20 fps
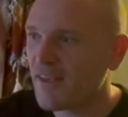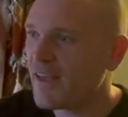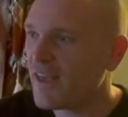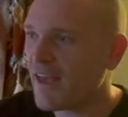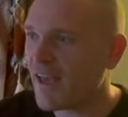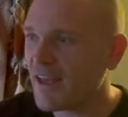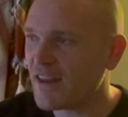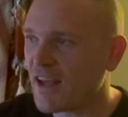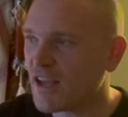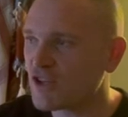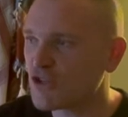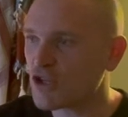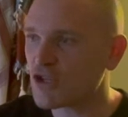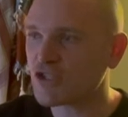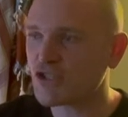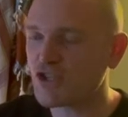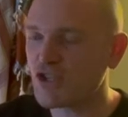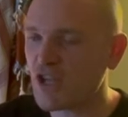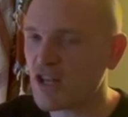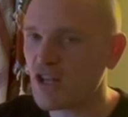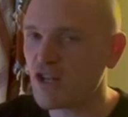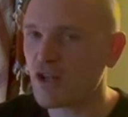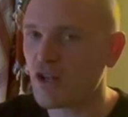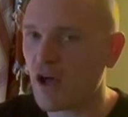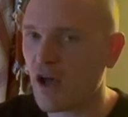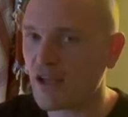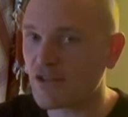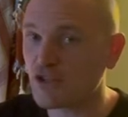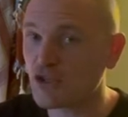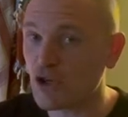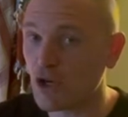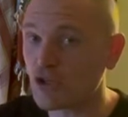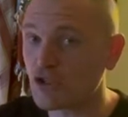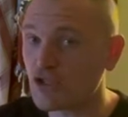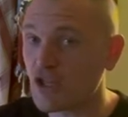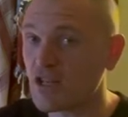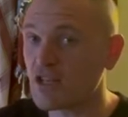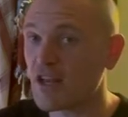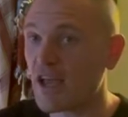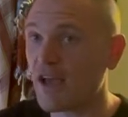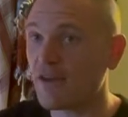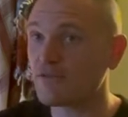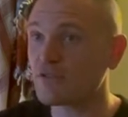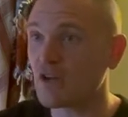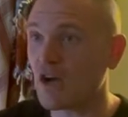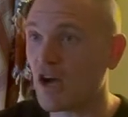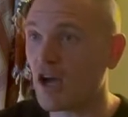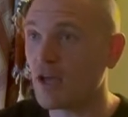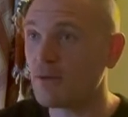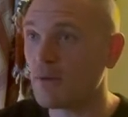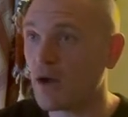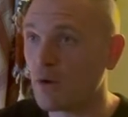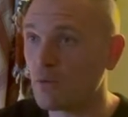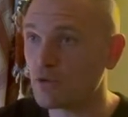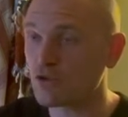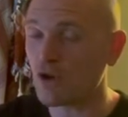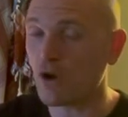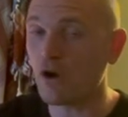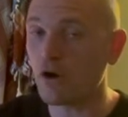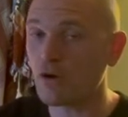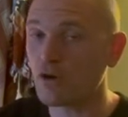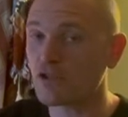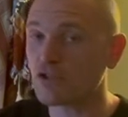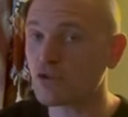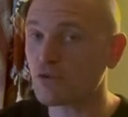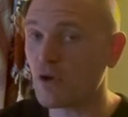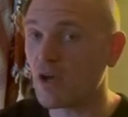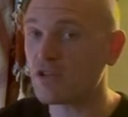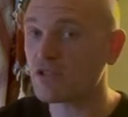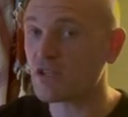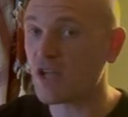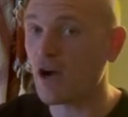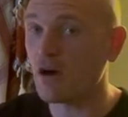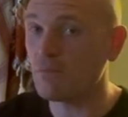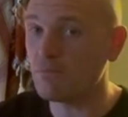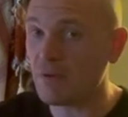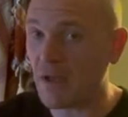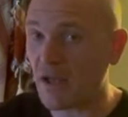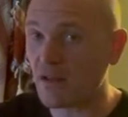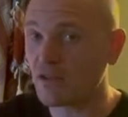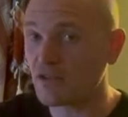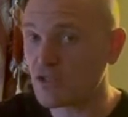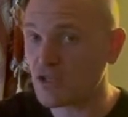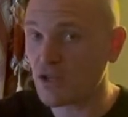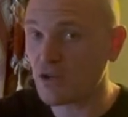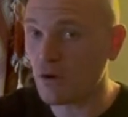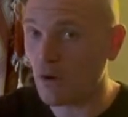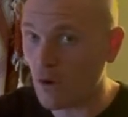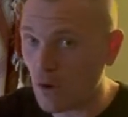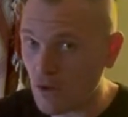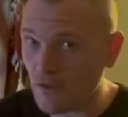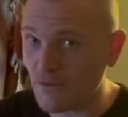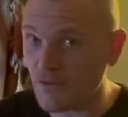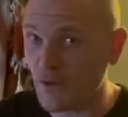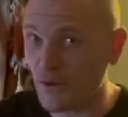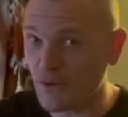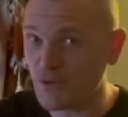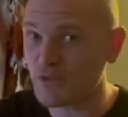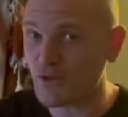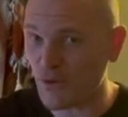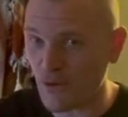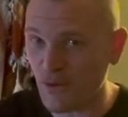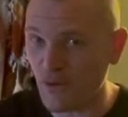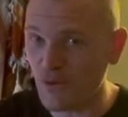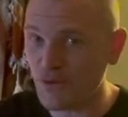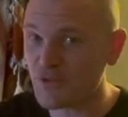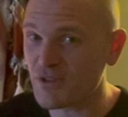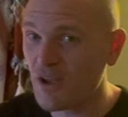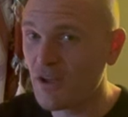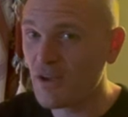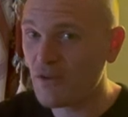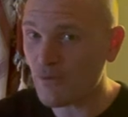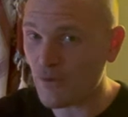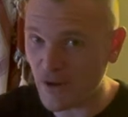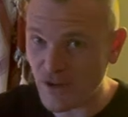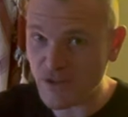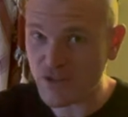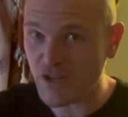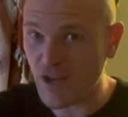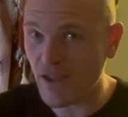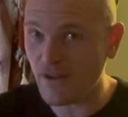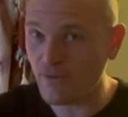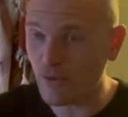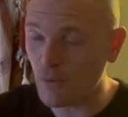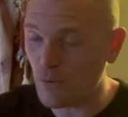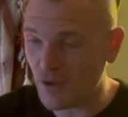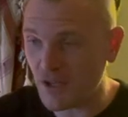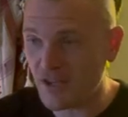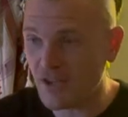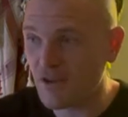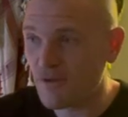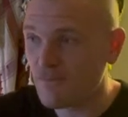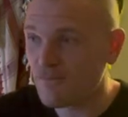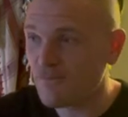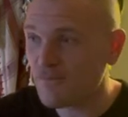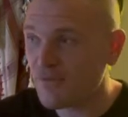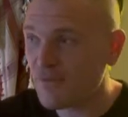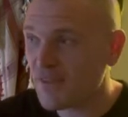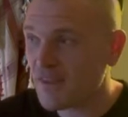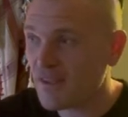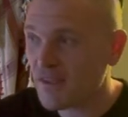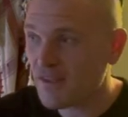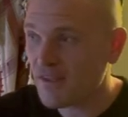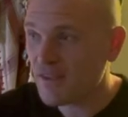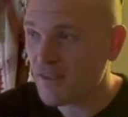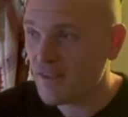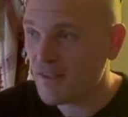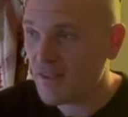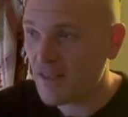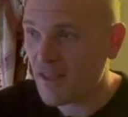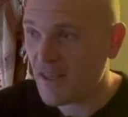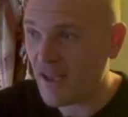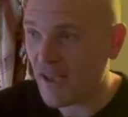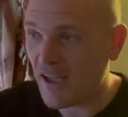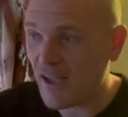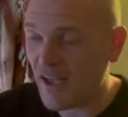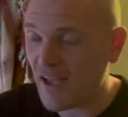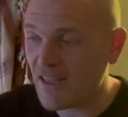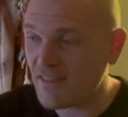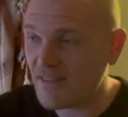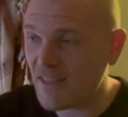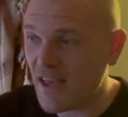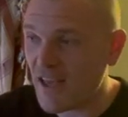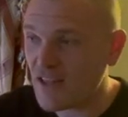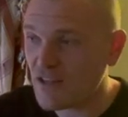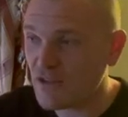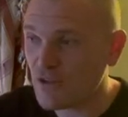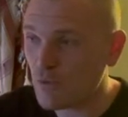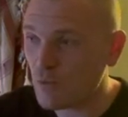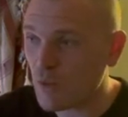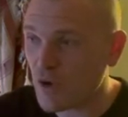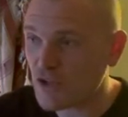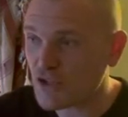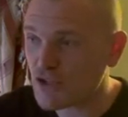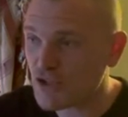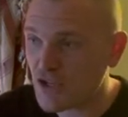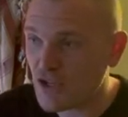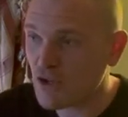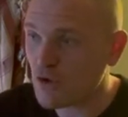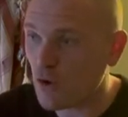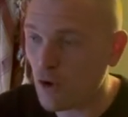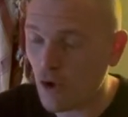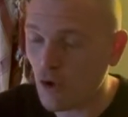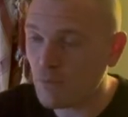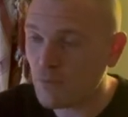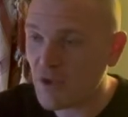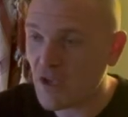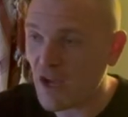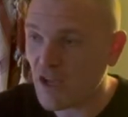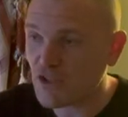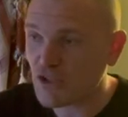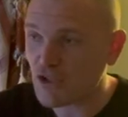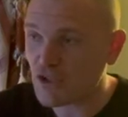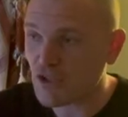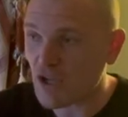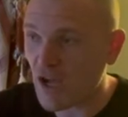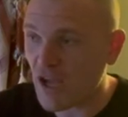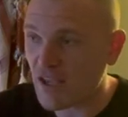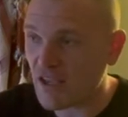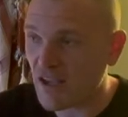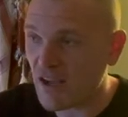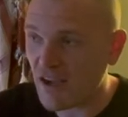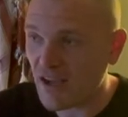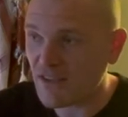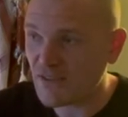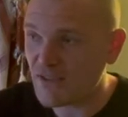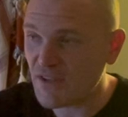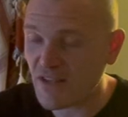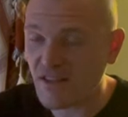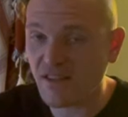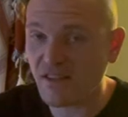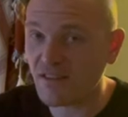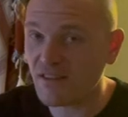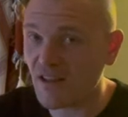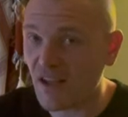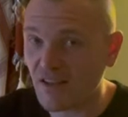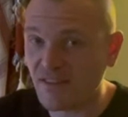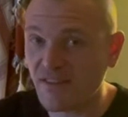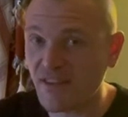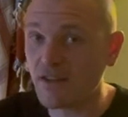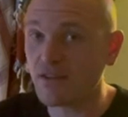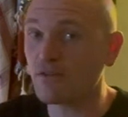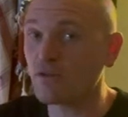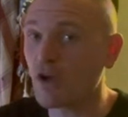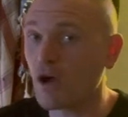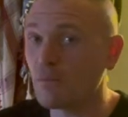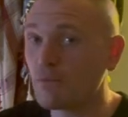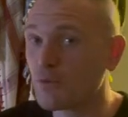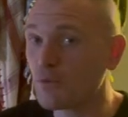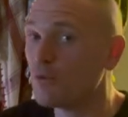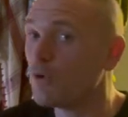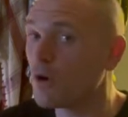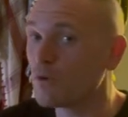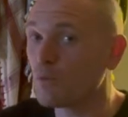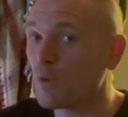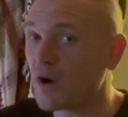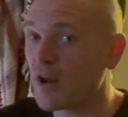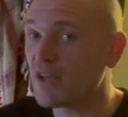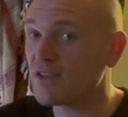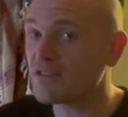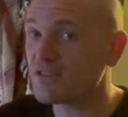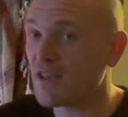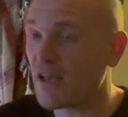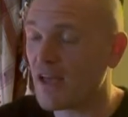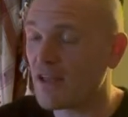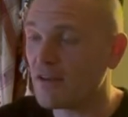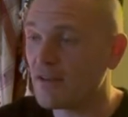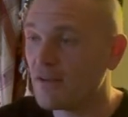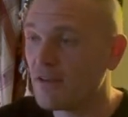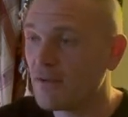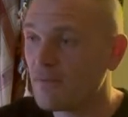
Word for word: And I just didn't, I just didn't have time. I was already stressed out balancing all of those girls for each day of the week. And then when she called me, I just, I, I didn't, I didn't come through on what I said.